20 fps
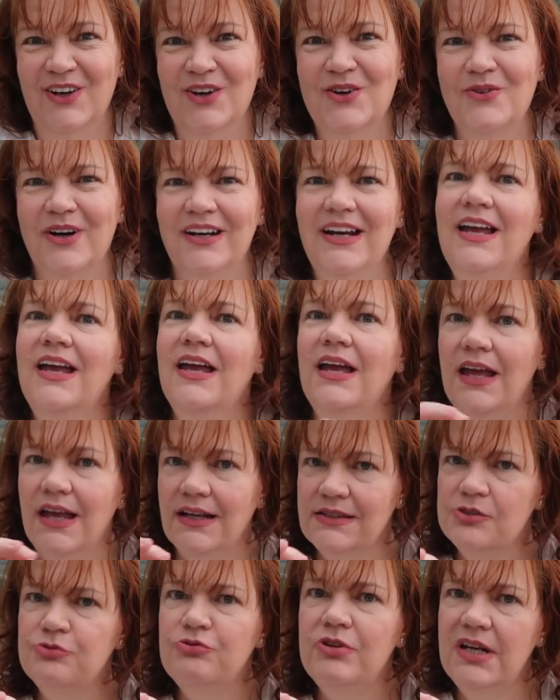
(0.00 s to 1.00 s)
long one,
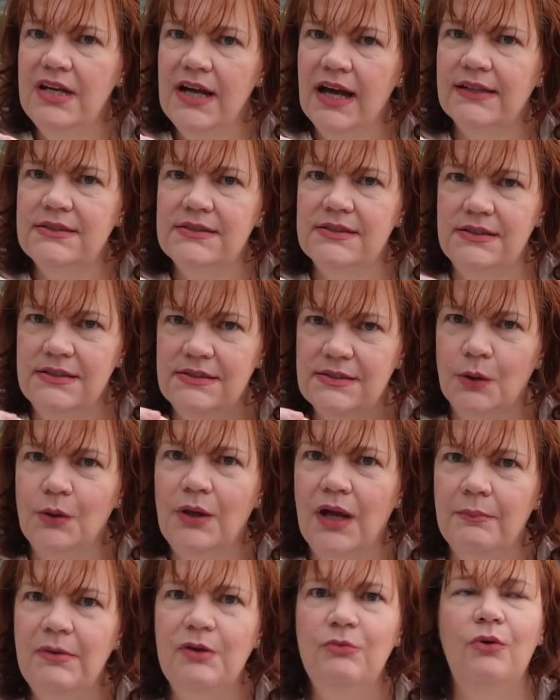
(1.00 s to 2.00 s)
it's really handy,
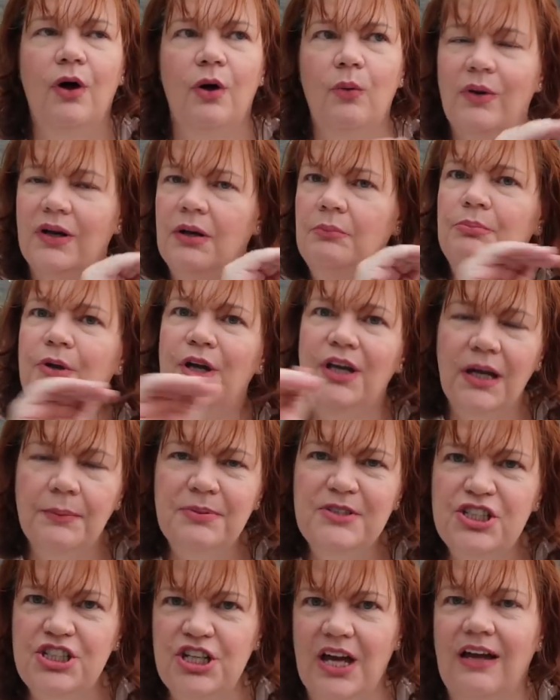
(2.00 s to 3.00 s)
don't get me wrong, when I'm putting
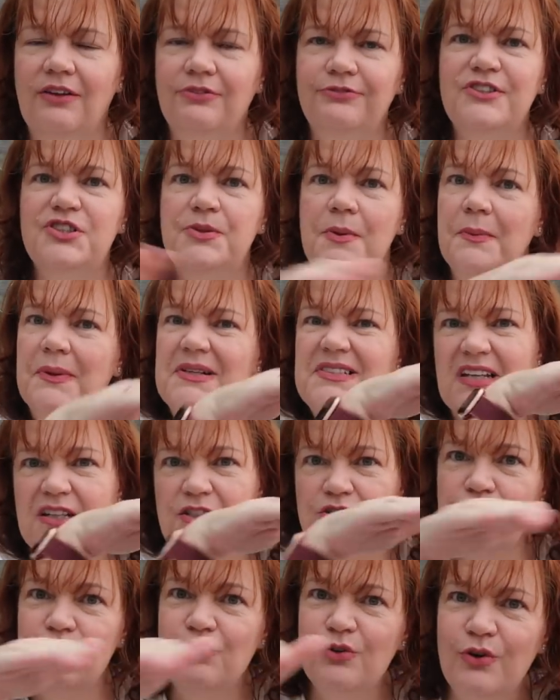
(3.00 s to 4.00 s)
up a shelf or something, because I
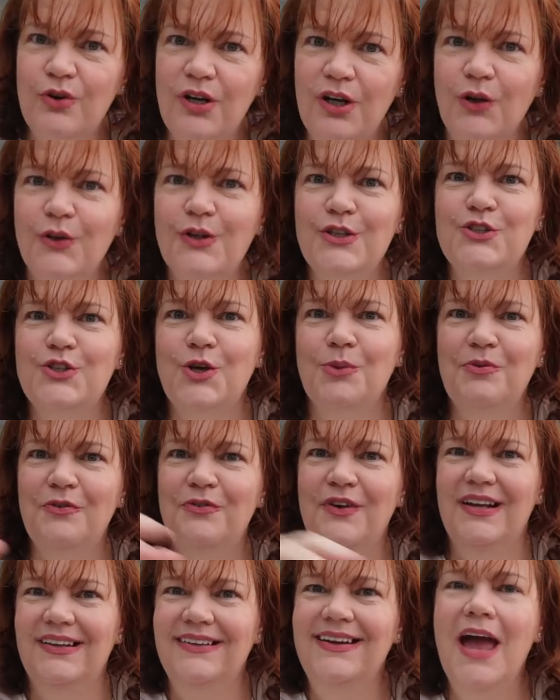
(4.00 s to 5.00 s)
can draw along the top
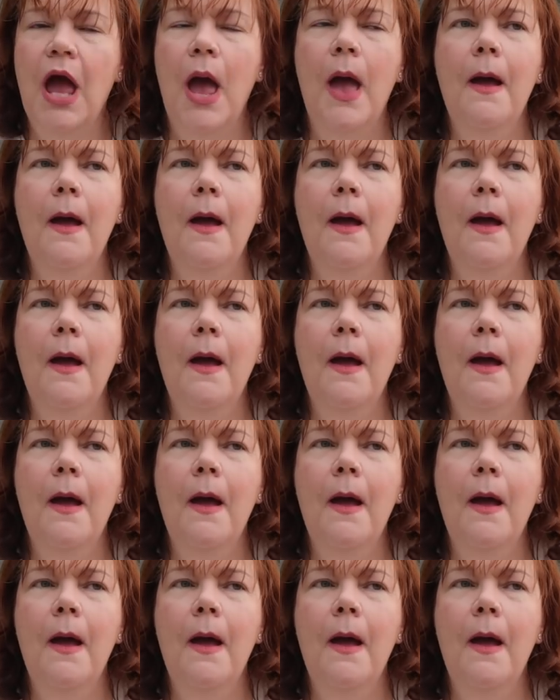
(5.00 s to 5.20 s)
of it.